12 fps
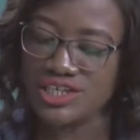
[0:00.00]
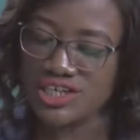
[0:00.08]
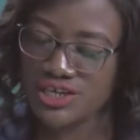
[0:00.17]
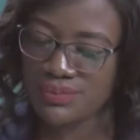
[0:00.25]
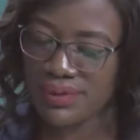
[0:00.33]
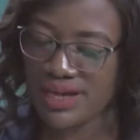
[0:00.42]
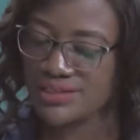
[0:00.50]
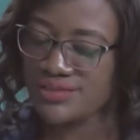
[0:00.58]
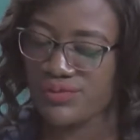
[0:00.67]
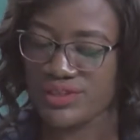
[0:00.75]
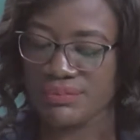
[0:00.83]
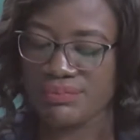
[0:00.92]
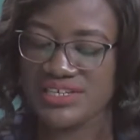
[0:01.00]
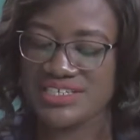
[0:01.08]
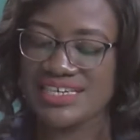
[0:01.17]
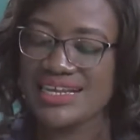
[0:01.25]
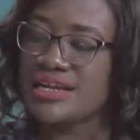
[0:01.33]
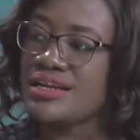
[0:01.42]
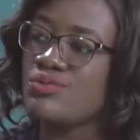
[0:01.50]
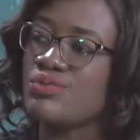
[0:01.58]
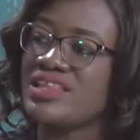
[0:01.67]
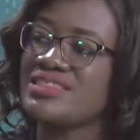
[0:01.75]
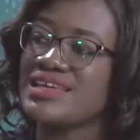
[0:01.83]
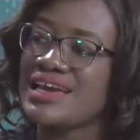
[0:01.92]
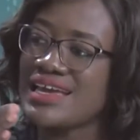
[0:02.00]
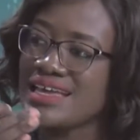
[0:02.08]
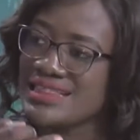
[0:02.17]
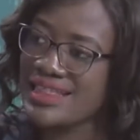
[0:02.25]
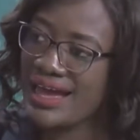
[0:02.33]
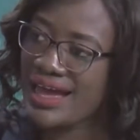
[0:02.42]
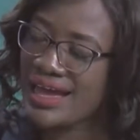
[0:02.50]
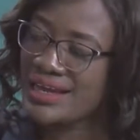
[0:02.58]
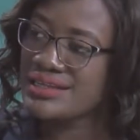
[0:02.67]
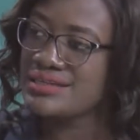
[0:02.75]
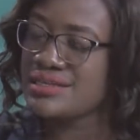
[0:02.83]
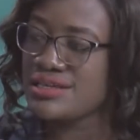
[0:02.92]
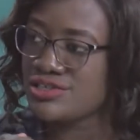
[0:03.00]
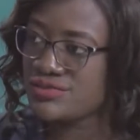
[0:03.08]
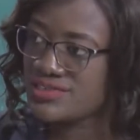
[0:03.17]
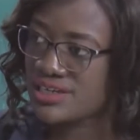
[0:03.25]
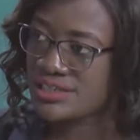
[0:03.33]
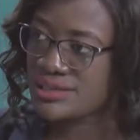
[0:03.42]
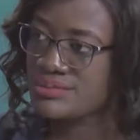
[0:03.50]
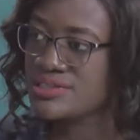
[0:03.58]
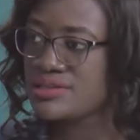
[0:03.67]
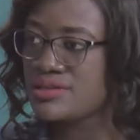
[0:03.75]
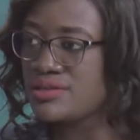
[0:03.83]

new paths for them, particularly when they're in the early stage of startups?